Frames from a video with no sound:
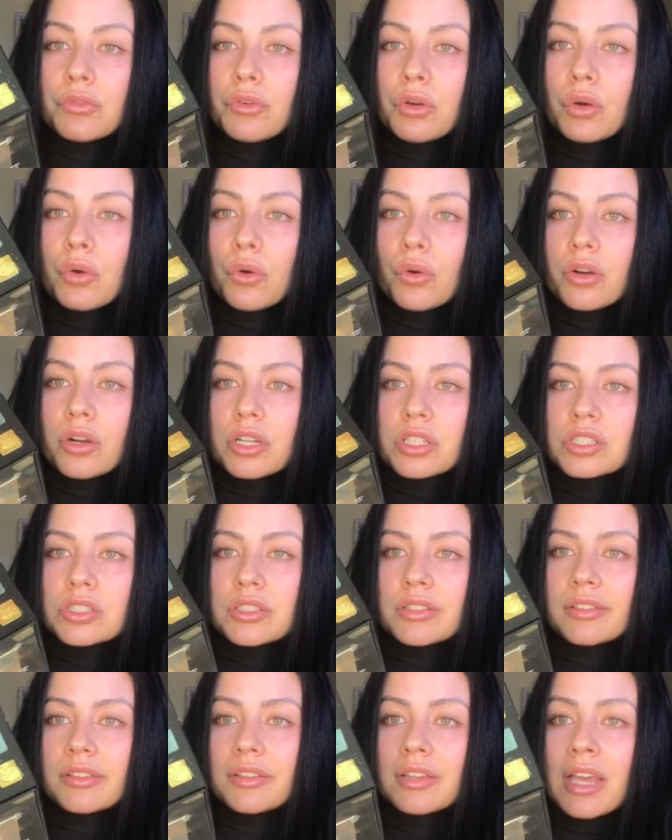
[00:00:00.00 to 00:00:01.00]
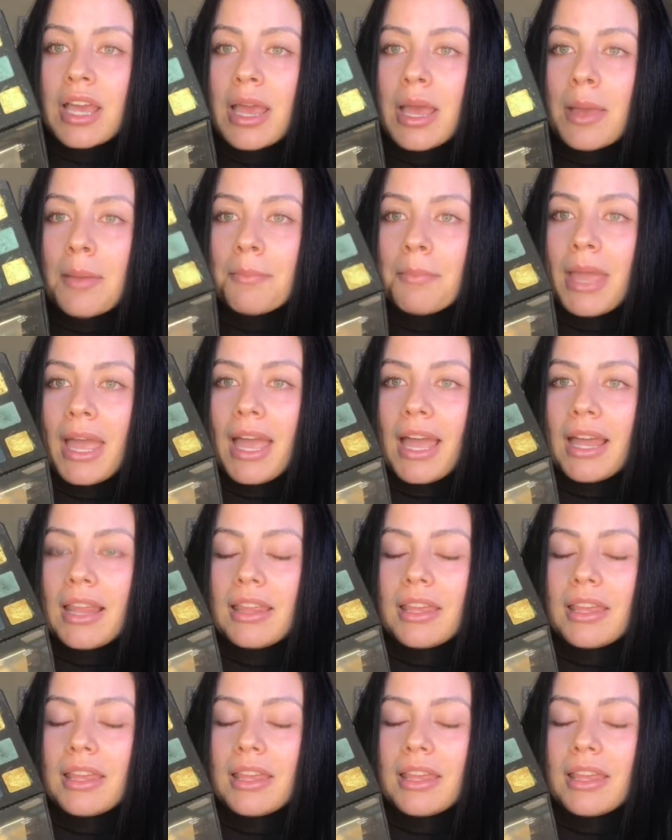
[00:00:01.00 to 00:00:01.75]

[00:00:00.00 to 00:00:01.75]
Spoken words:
gorgeous palette.